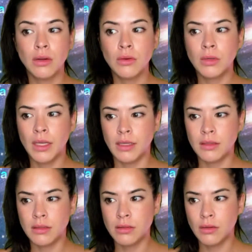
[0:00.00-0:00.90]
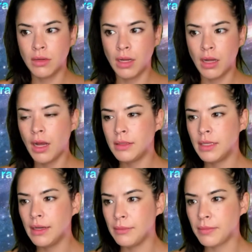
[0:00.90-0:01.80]
Okay, so I
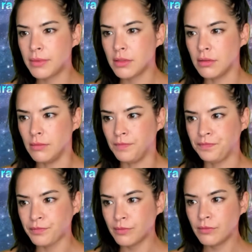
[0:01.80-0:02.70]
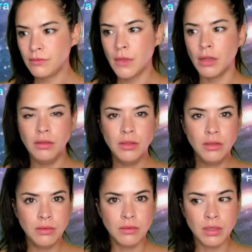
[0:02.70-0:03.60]
typed
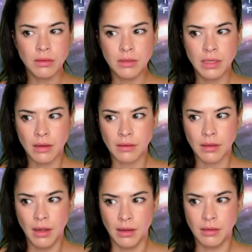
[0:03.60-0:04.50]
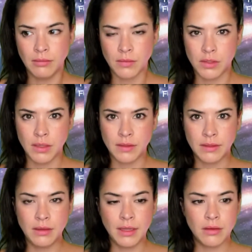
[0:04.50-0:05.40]
u.com, just
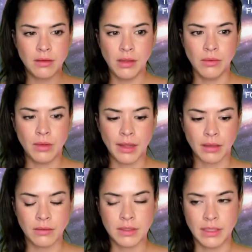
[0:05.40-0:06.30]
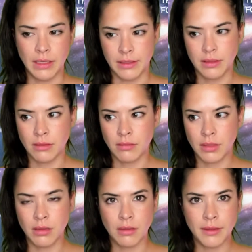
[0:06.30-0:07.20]
the letter U, like you said,
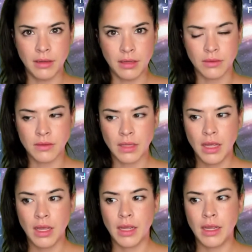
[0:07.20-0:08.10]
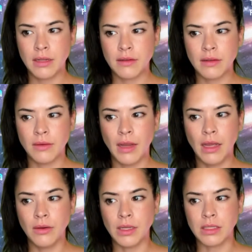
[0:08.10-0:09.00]
nothing else. And so
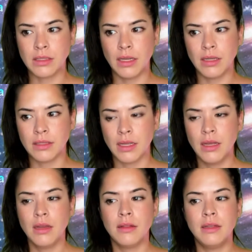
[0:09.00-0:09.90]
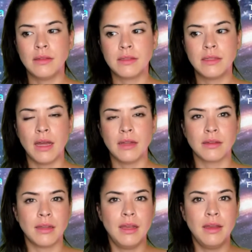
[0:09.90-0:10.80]
now it says this
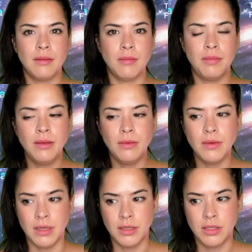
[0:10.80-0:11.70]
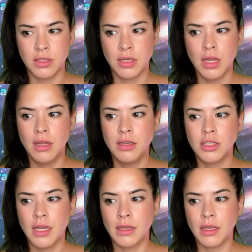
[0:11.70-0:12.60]
site can't be reached.
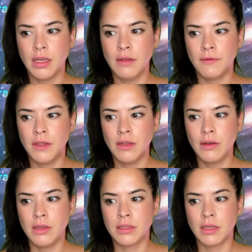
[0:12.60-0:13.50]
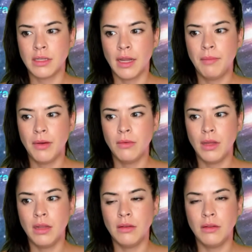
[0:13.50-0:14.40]
Check if there is a typo
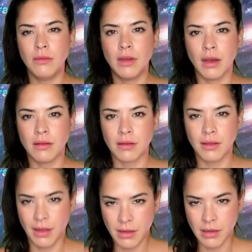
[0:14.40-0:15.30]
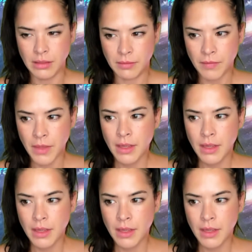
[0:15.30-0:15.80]
in u.com.